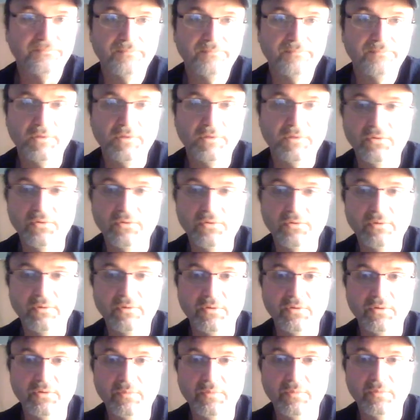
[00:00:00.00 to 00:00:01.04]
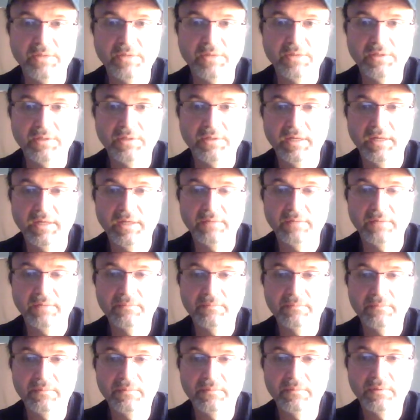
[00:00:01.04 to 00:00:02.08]
you do the best you can.
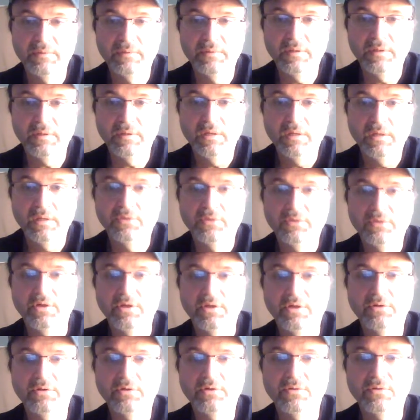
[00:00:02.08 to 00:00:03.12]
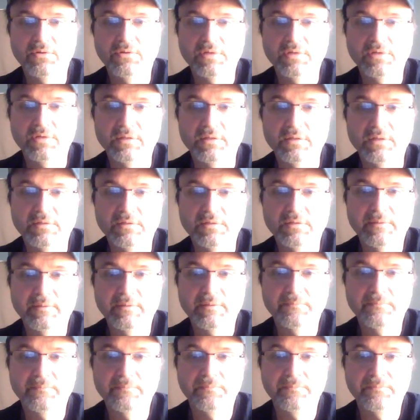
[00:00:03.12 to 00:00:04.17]
The good news is
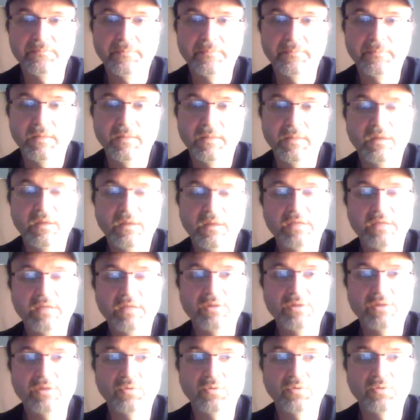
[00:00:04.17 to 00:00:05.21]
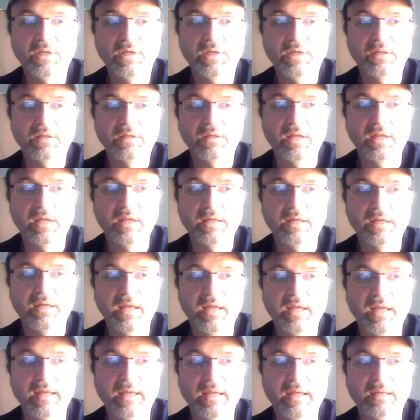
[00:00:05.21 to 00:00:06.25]
he's only like
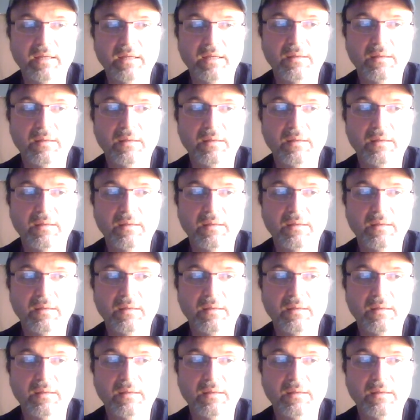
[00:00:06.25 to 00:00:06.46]
a